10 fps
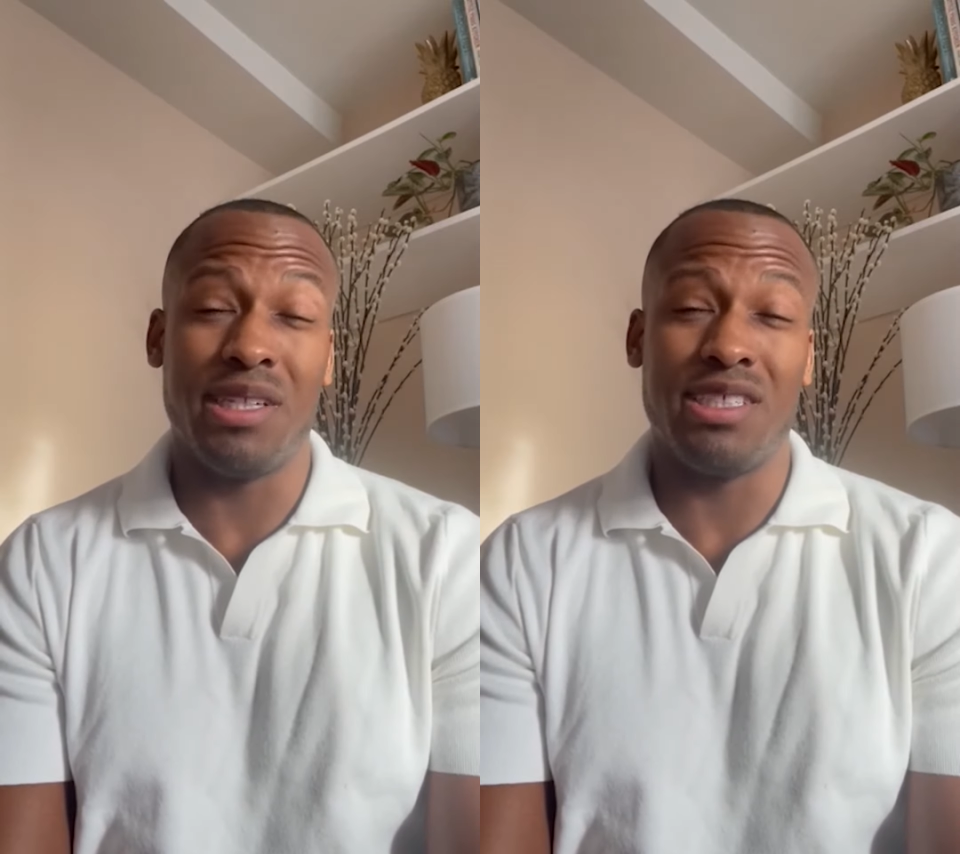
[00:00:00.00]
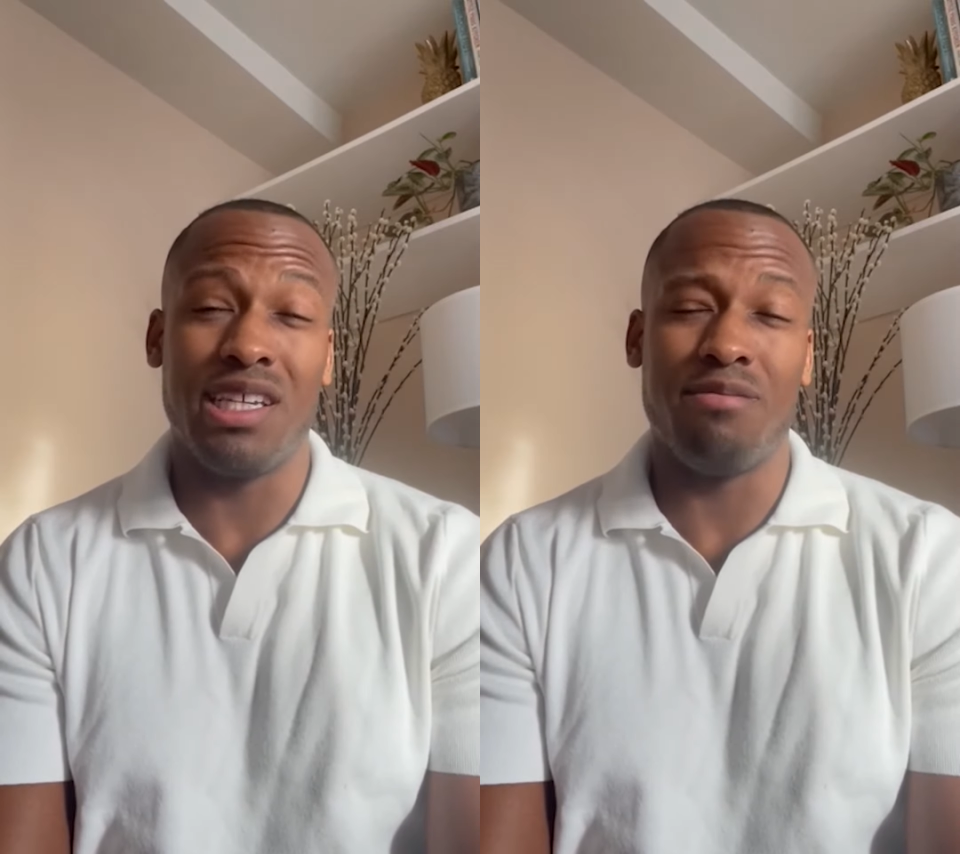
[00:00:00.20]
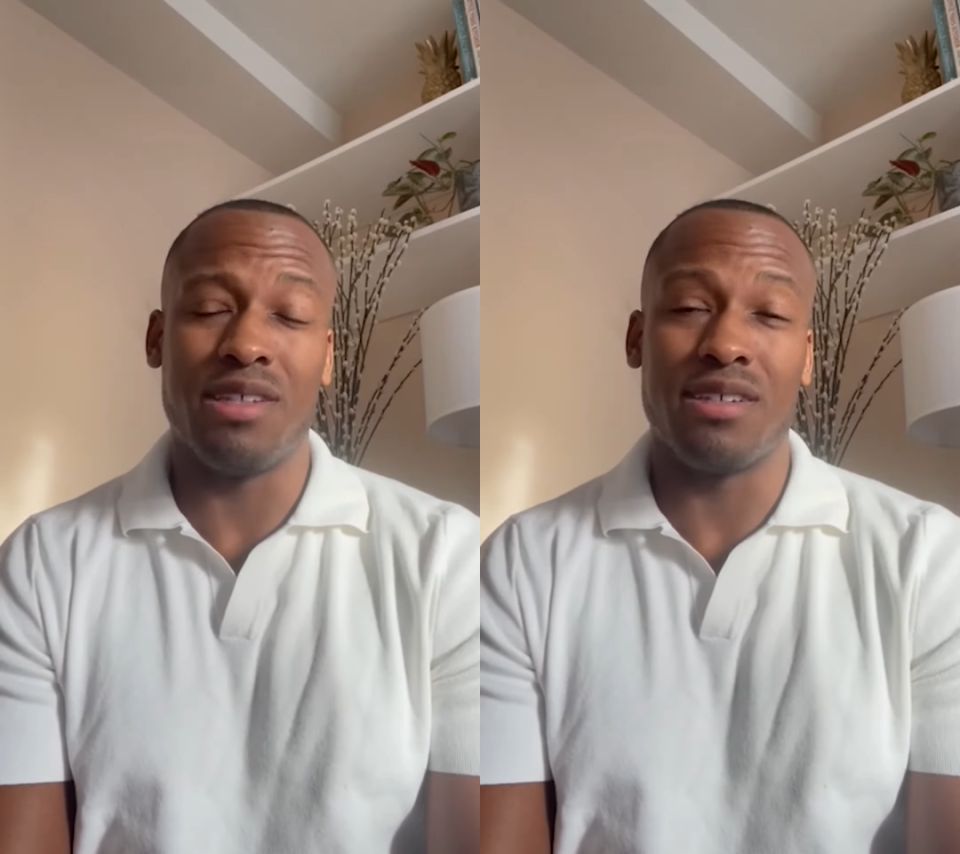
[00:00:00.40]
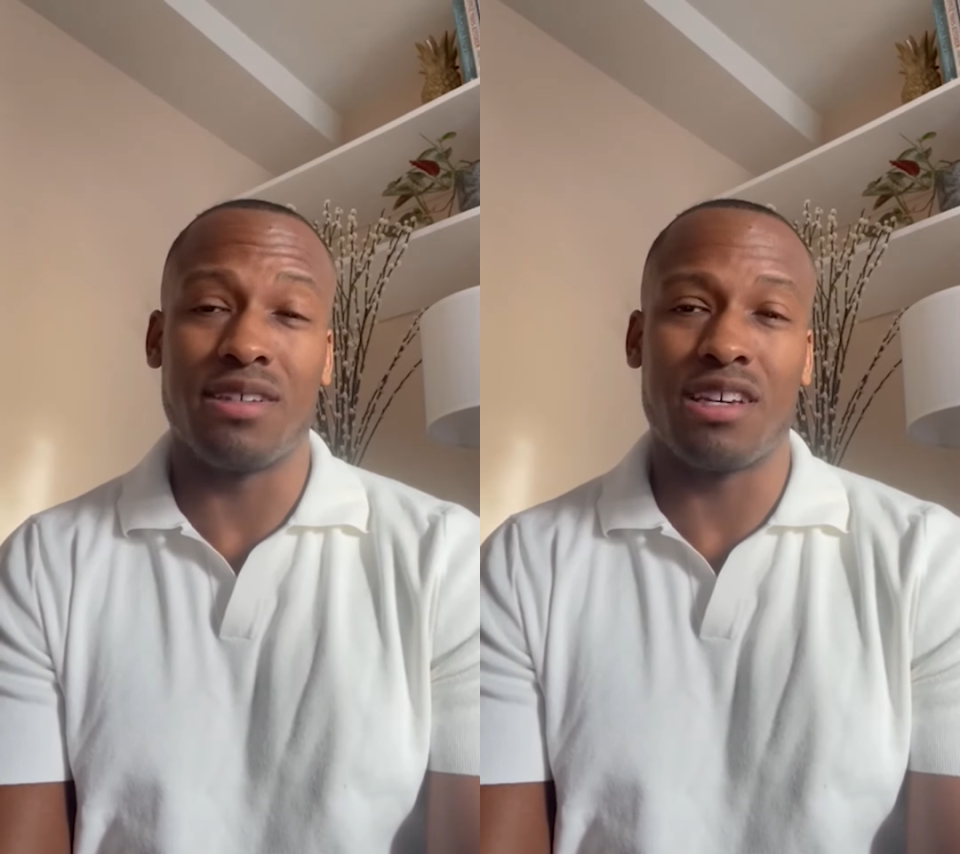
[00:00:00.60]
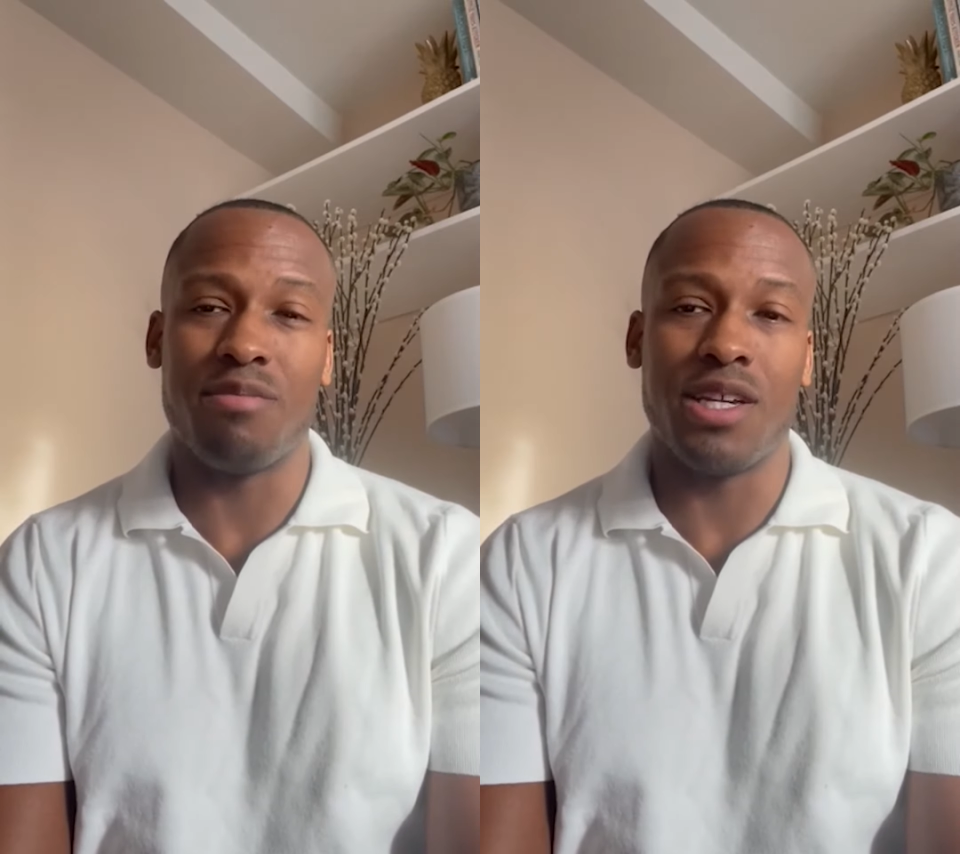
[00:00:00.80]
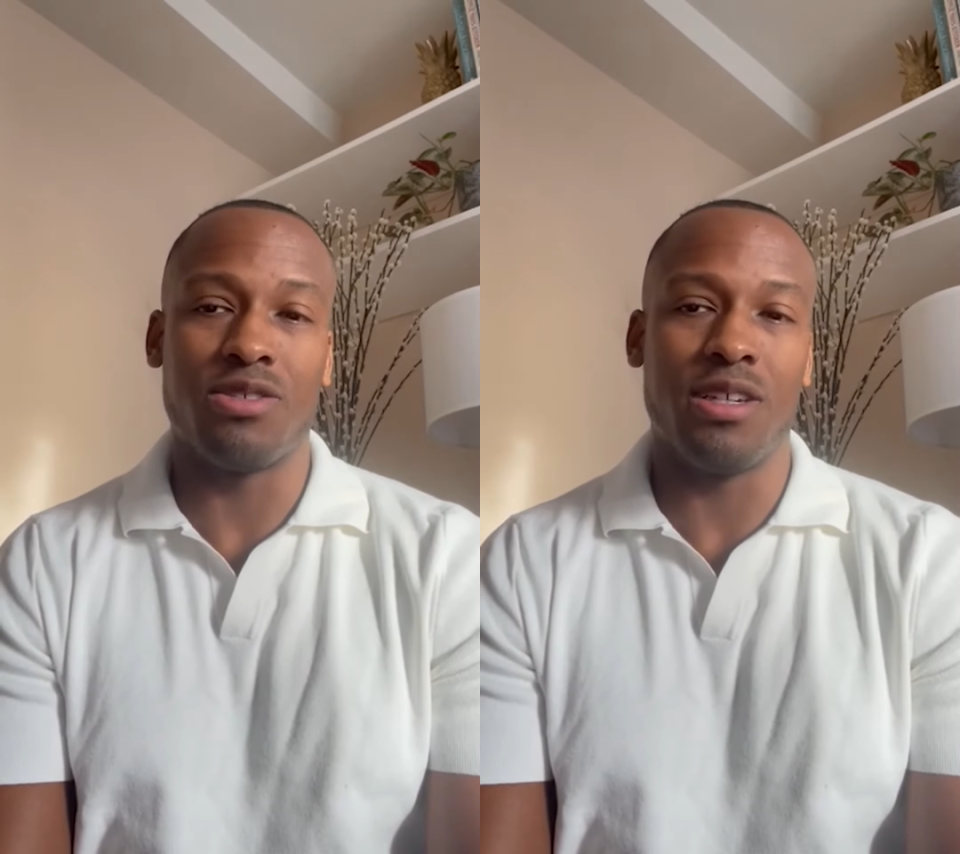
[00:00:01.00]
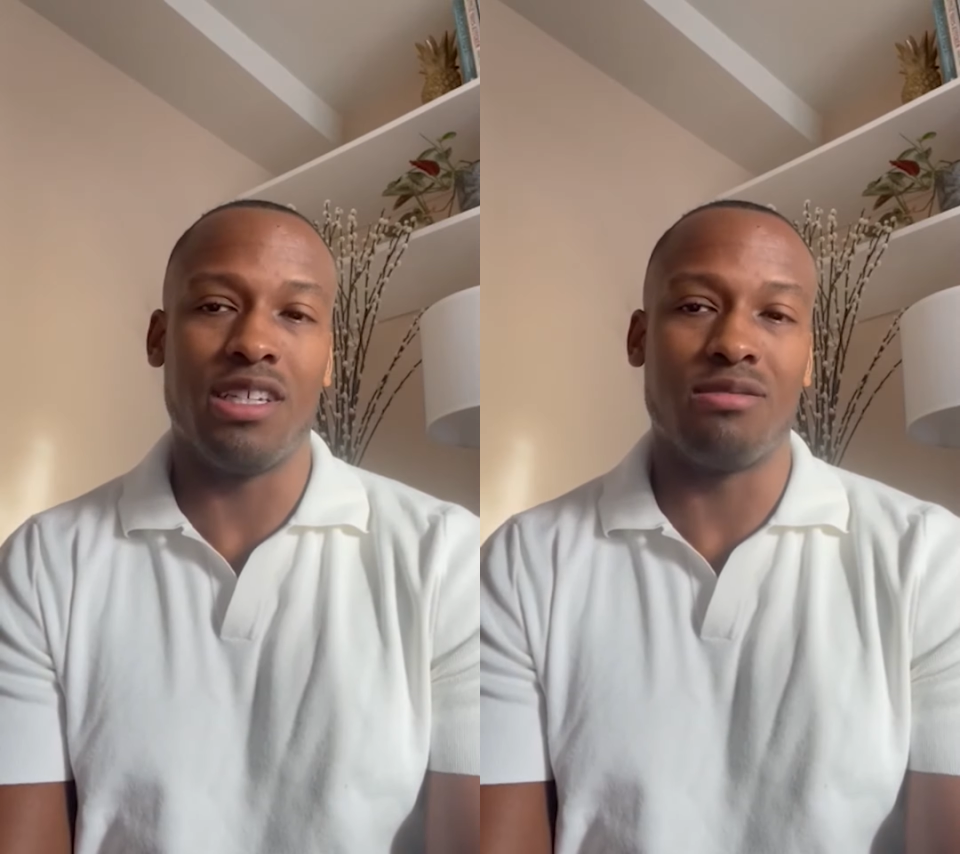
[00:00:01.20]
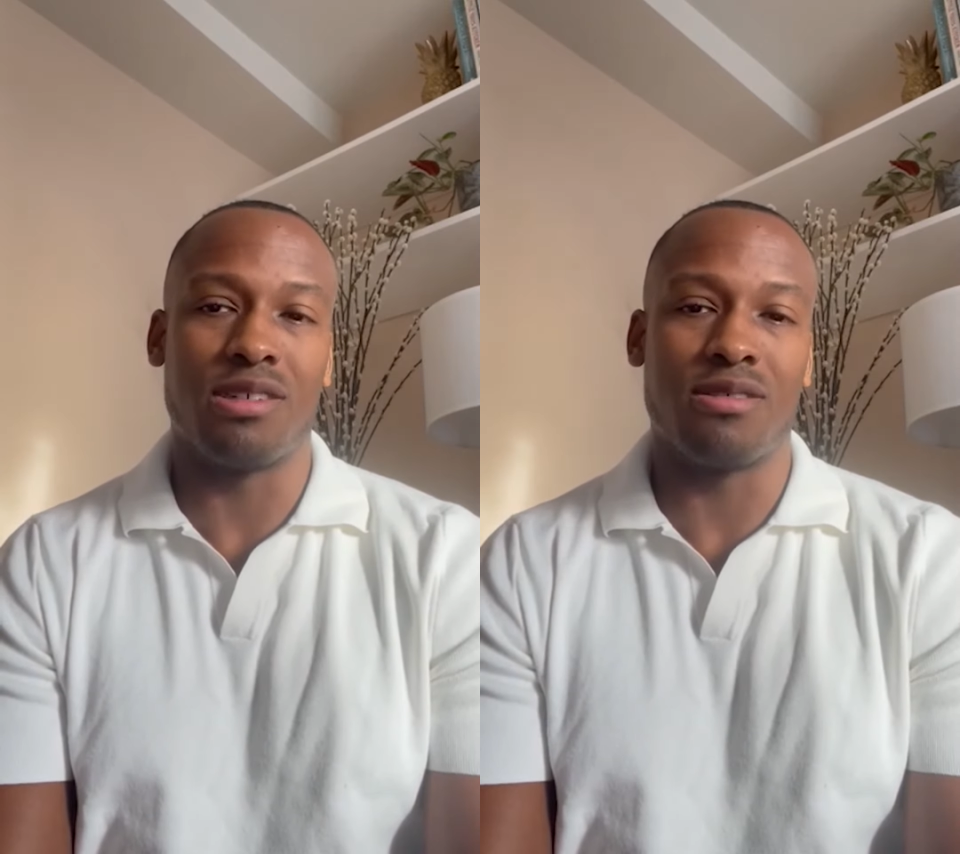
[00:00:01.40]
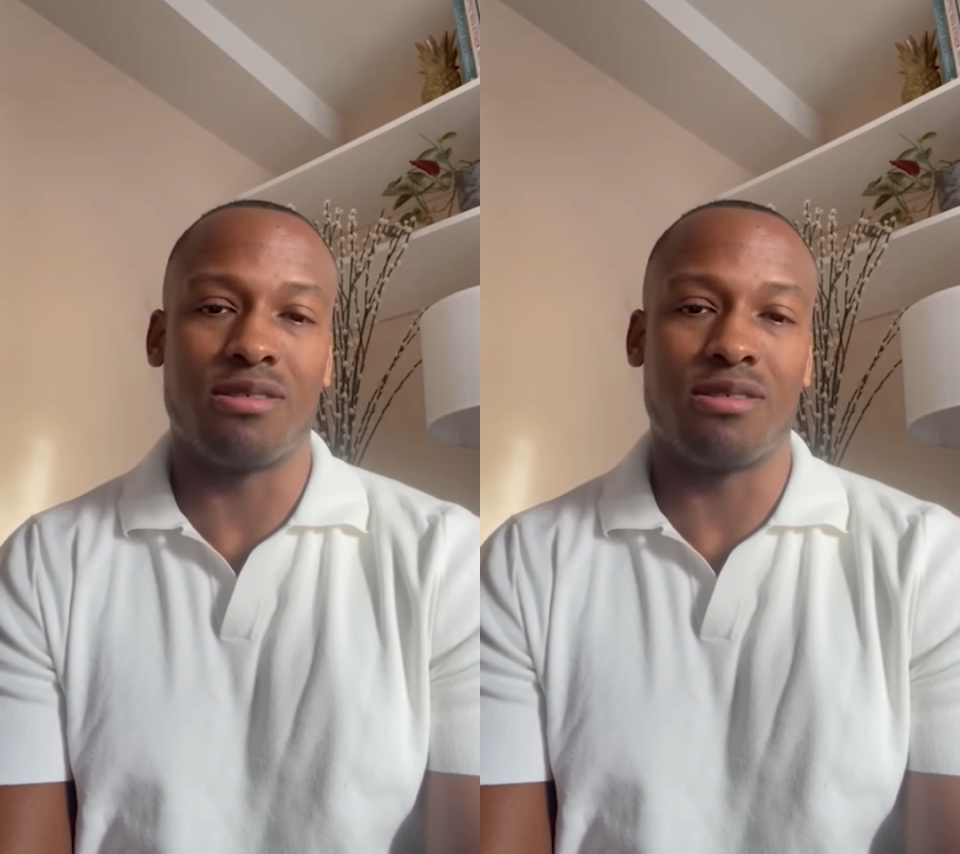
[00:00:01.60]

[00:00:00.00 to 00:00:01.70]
it seemed that commercial ears were